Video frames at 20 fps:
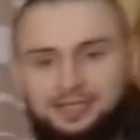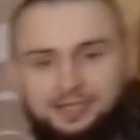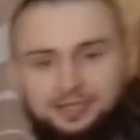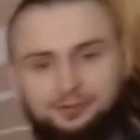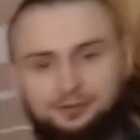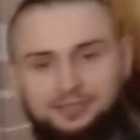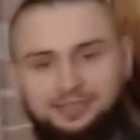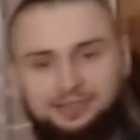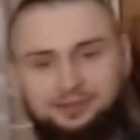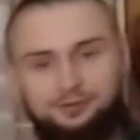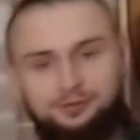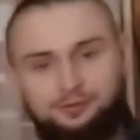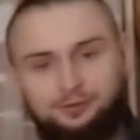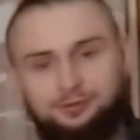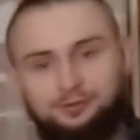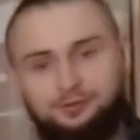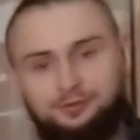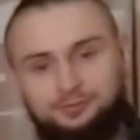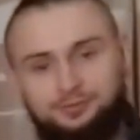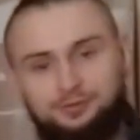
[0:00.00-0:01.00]
I know that
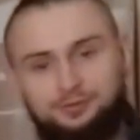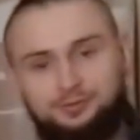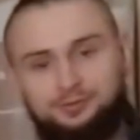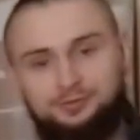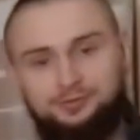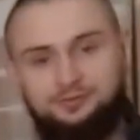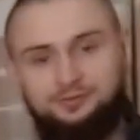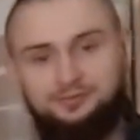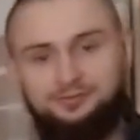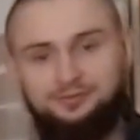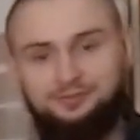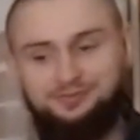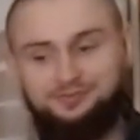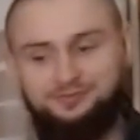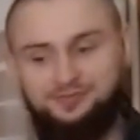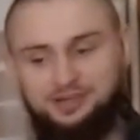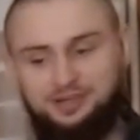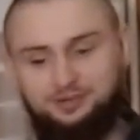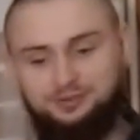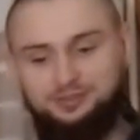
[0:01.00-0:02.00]
not all of you
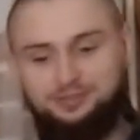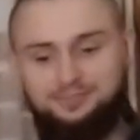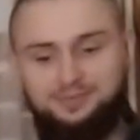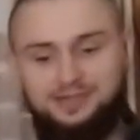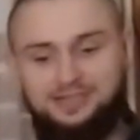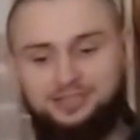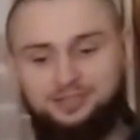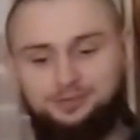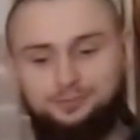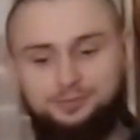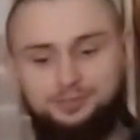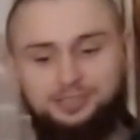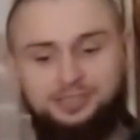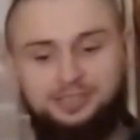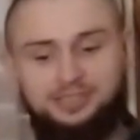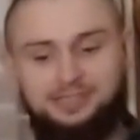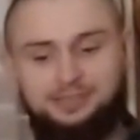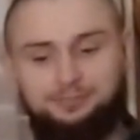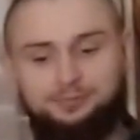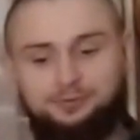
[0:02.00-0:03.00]
following my
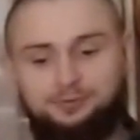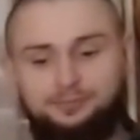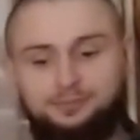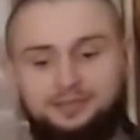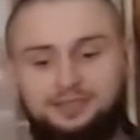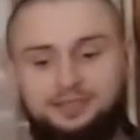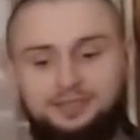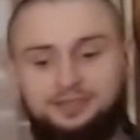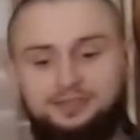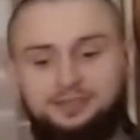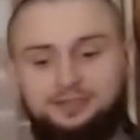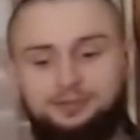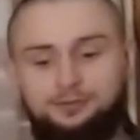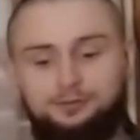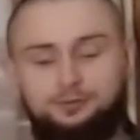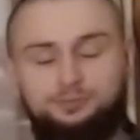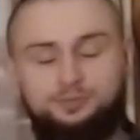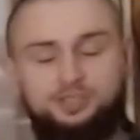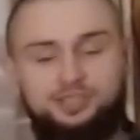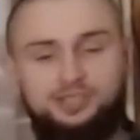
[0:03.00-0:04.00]
community tab on my
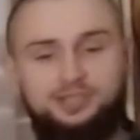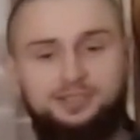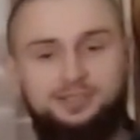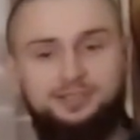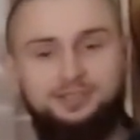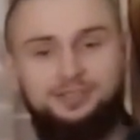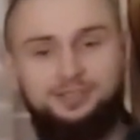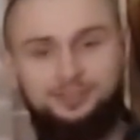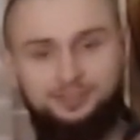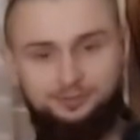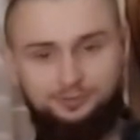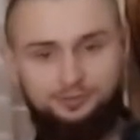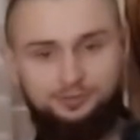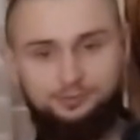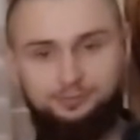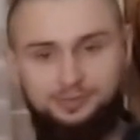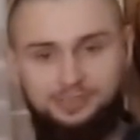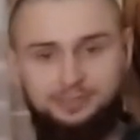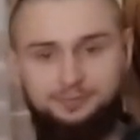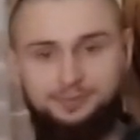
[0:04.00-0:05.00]
YouTube channel.
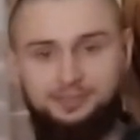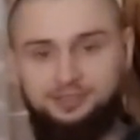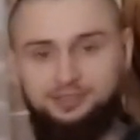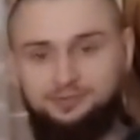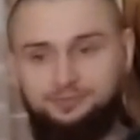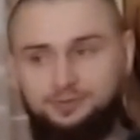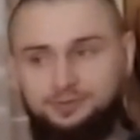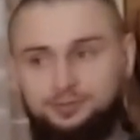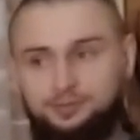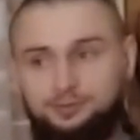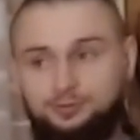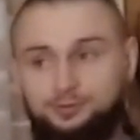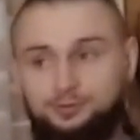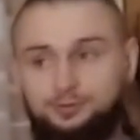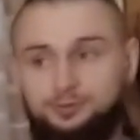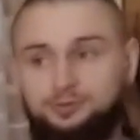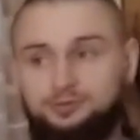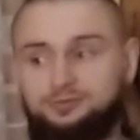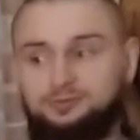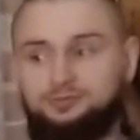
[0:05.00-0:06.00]
This is why I made this video,
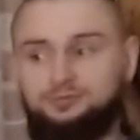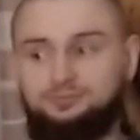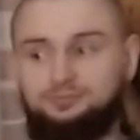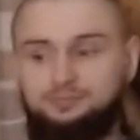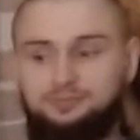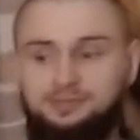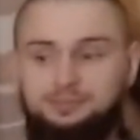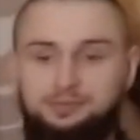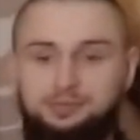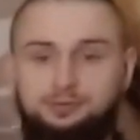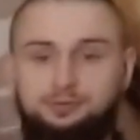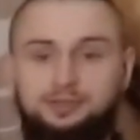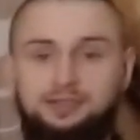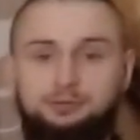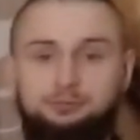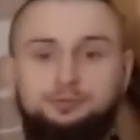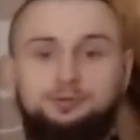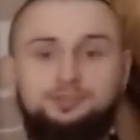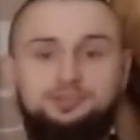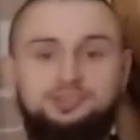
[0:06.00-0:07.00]
so maybe you
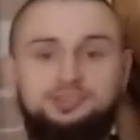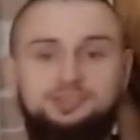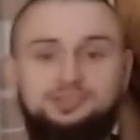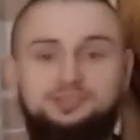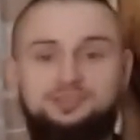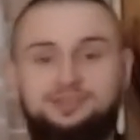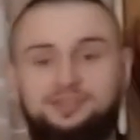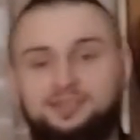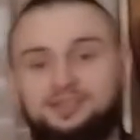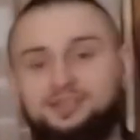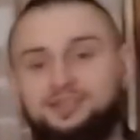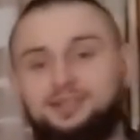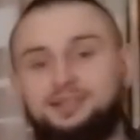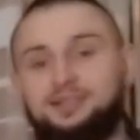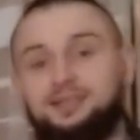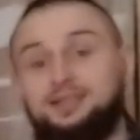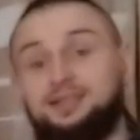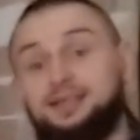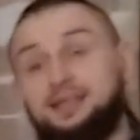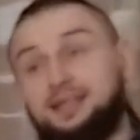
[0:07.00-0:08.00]
can watch this.
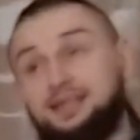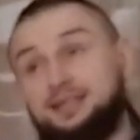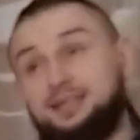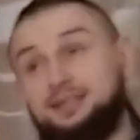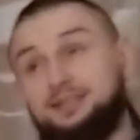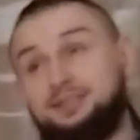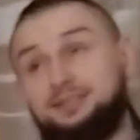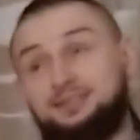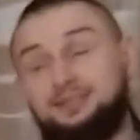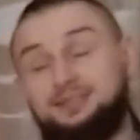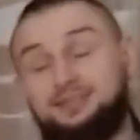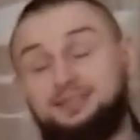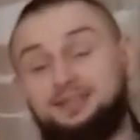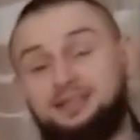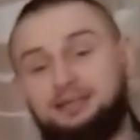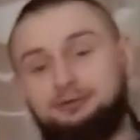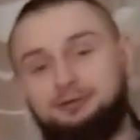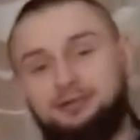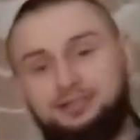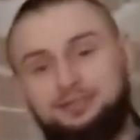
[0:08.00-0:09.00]
And
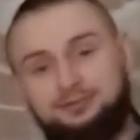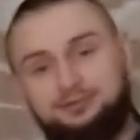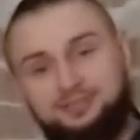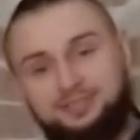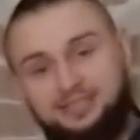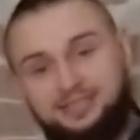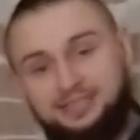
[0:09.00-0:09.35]
I would like to